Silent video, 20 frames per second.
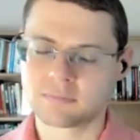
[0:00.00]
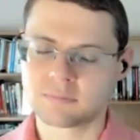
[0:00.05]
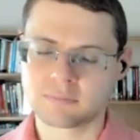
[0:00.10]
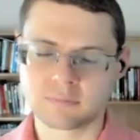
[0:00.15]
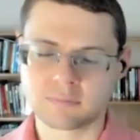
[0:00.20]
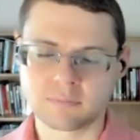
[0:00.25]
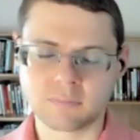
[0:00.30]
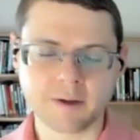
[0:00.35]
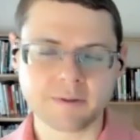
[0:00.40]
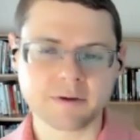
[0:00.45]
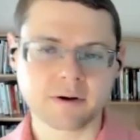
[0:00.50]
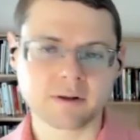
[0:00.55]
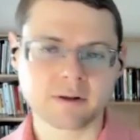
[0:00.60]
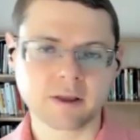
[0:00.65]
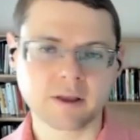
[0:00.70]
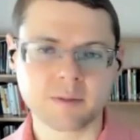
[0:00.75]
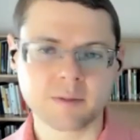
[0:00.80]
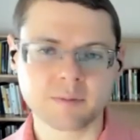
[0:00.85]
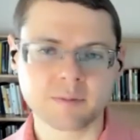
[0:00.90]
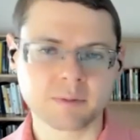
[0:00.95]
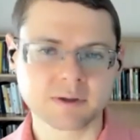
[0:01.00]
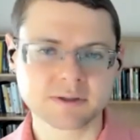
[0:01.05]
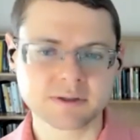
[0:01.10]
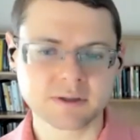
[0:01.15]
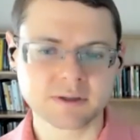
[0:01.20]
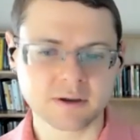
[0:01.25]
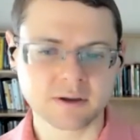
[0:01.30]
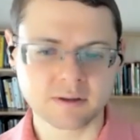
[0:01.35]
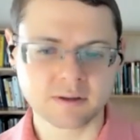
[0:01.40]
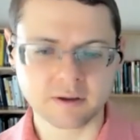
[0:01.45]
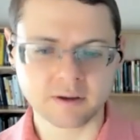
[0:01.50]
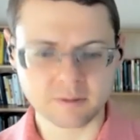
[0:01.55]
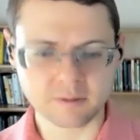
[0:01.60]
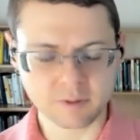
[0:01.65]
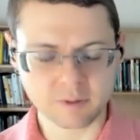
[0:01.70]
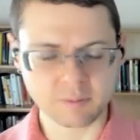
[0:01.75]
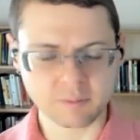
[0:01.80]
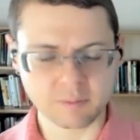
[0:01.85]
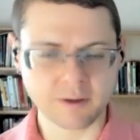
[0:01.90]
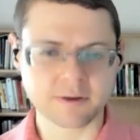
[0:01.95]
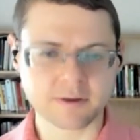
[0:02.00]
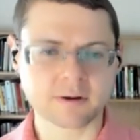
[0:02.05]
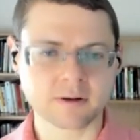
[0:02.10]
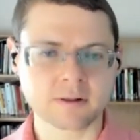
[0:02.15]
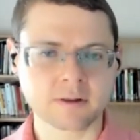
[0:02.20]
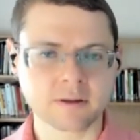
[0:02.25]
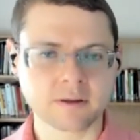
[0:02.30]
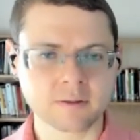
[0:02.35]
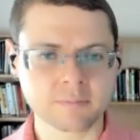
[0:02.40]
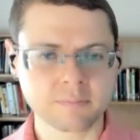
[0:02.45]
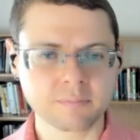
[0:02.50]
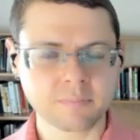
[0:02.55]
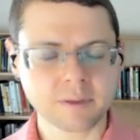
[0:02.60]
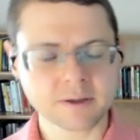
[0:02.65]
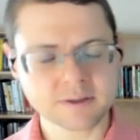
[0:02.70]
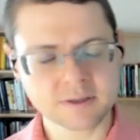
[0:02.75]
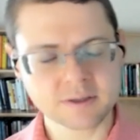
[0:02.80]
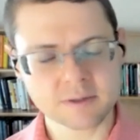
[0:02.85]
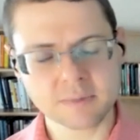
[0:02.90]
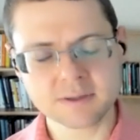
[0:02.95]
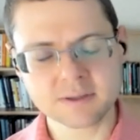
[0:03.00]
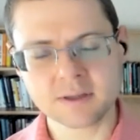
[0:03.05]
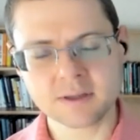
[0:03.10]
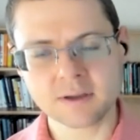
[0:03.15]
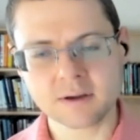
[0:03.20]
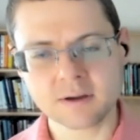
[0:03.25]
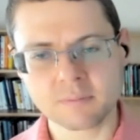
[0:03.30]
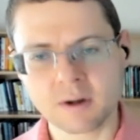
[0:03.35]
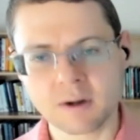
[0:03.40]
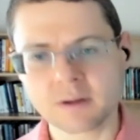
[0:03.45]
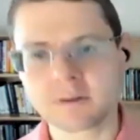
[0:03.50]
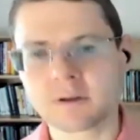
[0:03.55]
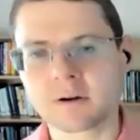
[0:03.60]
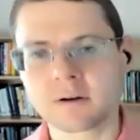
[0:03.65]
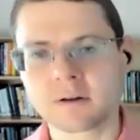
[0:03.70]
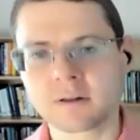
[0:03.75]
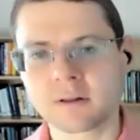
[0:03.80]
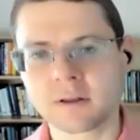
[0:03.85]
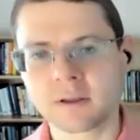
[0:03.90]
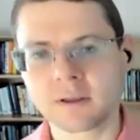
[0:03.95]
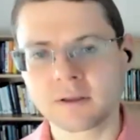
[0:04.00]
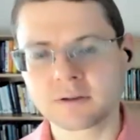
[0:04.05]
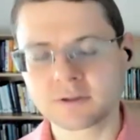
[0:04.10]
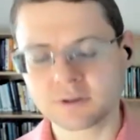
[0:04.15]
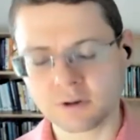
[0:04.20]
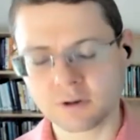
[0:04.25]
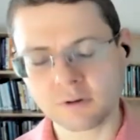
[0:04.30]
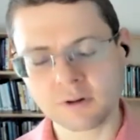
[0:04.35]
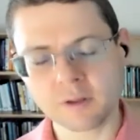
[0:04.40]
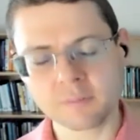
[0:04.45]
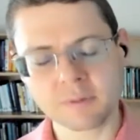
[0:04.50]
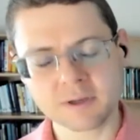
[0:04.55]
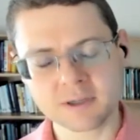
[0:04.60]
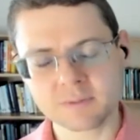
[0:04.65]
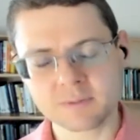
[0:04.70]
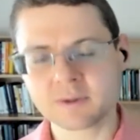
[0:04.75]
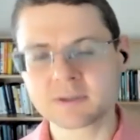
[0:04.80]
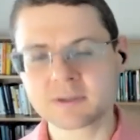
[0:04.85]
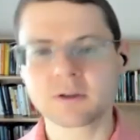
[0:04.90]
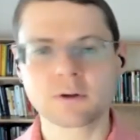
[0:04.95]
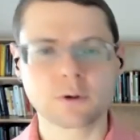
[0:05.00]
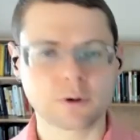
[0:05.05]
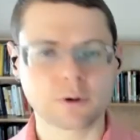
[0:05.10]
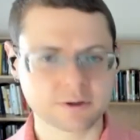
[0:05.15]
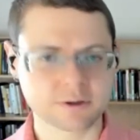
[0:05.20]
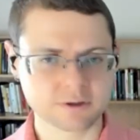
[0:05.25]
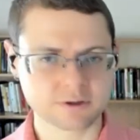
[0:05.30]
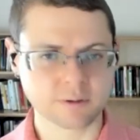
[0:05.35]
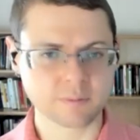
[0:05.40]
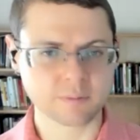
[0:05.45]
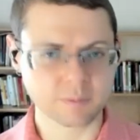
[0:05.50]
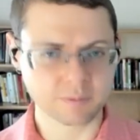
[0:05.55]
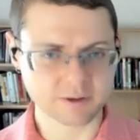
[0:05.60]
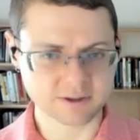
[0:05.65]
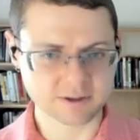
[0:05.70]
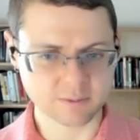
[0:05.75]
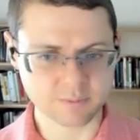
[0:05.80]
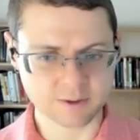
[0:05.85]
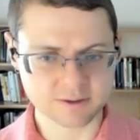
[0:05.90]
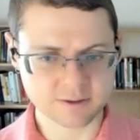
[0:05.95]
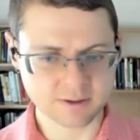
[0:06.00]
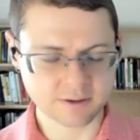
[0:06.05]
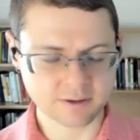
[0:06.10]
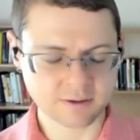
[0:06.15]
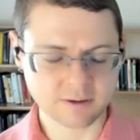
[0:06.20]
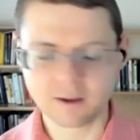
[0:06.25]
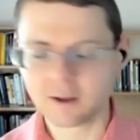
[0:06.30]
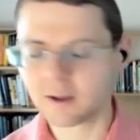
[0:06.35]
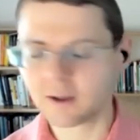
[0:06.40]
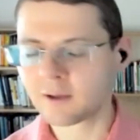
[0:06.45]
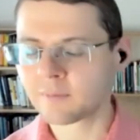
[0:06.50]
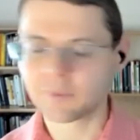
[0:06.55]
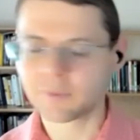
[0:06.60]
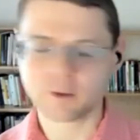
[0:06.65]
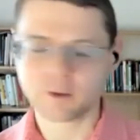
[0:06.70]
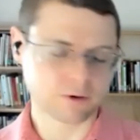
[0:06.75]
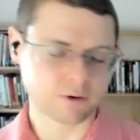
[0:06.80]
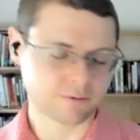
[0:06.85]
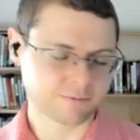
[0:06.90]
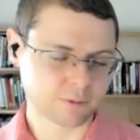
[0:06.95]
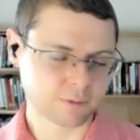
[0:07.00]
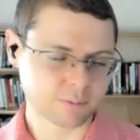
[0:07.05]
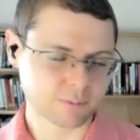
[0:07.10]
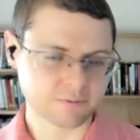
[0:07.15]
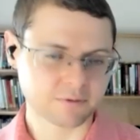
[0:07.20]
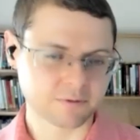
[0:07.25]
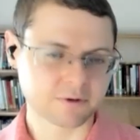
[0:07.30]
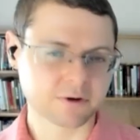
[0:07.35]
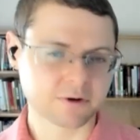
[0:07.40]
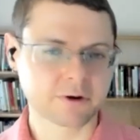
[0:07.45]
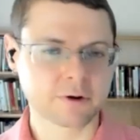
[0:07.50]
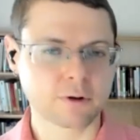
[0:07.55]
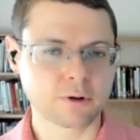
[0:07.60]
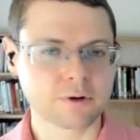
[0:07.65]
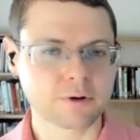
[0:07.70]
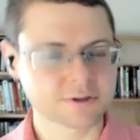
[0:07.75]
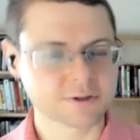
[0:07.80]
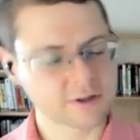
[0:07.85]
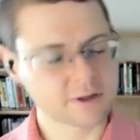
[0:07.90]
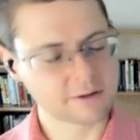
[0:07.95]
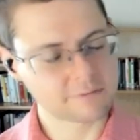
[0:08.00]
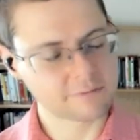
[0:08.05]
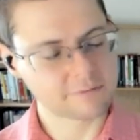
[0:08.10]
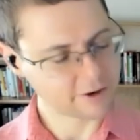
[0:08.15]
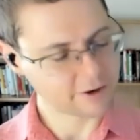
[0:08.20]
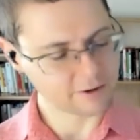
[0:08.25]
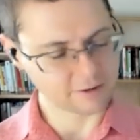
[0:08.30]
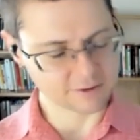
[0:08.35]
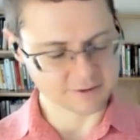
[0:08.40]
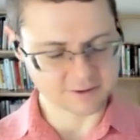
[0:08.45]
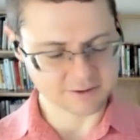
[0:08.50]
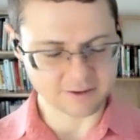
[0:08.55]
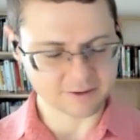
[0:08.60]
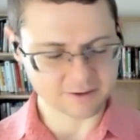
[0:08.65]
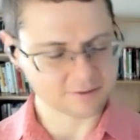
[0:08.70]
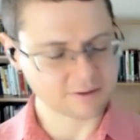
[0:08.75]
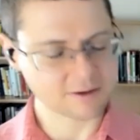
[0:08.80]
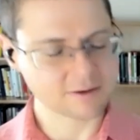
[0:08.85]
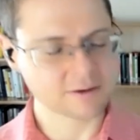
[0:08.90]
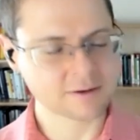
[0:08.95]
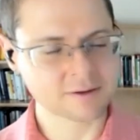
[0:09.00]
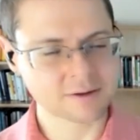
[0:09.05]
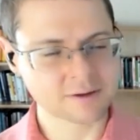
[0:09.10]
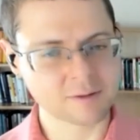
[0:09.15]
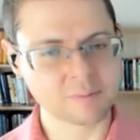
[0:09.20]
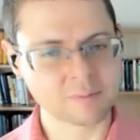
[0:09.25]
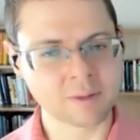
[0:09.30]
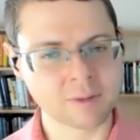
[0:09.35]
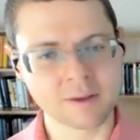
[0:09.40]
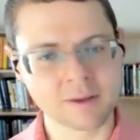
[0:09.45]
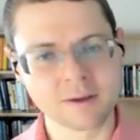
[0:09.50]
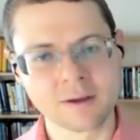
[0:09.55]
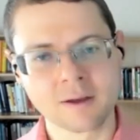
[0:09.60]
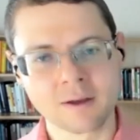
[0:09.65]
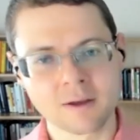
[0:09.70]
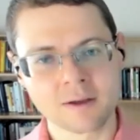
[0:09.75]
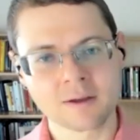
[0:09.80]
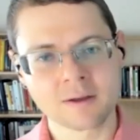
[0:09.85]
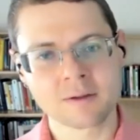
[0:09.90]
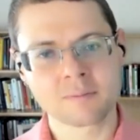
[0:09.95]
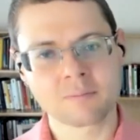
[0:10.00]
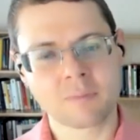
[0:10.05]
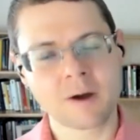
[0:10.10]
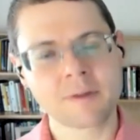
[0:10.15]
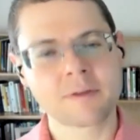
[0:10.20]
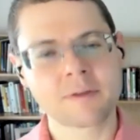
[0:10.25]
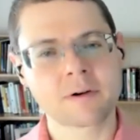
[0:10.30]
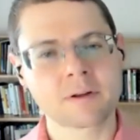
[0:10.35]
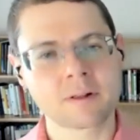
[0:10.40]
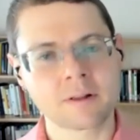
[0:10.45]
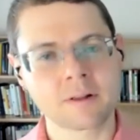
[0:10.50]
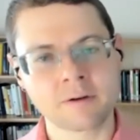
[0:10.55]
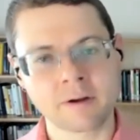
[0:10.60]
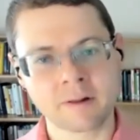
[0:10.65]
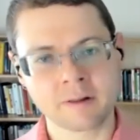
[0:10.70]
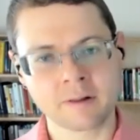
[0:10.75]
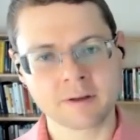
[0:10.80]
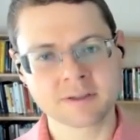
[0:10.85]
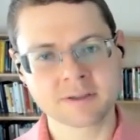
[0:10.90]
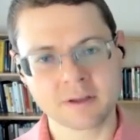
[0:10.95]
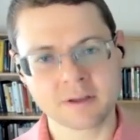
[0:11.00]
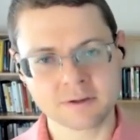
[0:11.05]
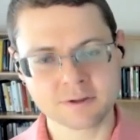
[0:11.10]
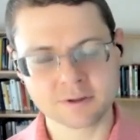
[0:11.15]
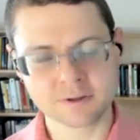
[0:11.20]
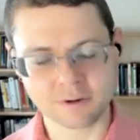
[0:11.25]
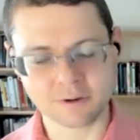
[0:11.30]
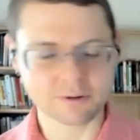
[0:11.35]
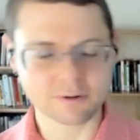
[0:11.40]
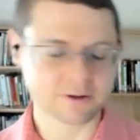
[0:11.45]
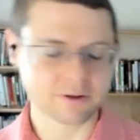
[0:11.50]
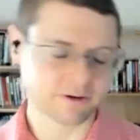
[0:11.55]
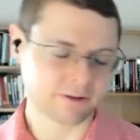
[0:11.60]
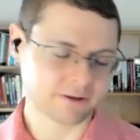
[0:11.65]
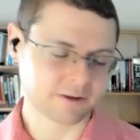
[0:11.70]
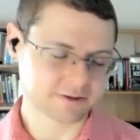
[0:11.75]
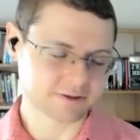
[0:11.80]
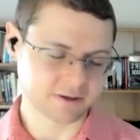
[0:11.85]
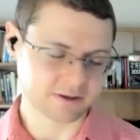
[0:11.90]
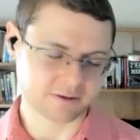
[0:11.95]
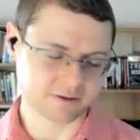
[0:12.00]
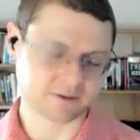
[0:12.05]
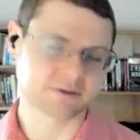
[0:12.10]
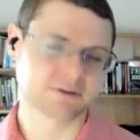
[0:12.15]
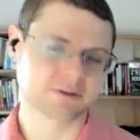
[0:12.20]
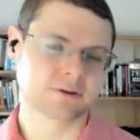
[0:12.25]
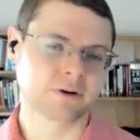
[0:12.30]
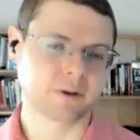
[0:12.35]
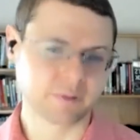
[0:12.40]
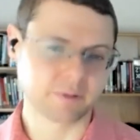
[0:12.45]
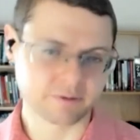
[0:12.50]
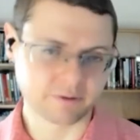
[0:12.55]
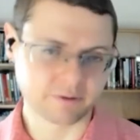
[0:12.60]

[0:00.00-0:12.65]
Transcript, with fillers: moderately optimistic, they can be moderately pessimistic, moderately strongly pessimistic, or extremely pessimistic. Or if you prefer to call yourself realistic, then it can be moderately realistic, strongly realistic, and extremely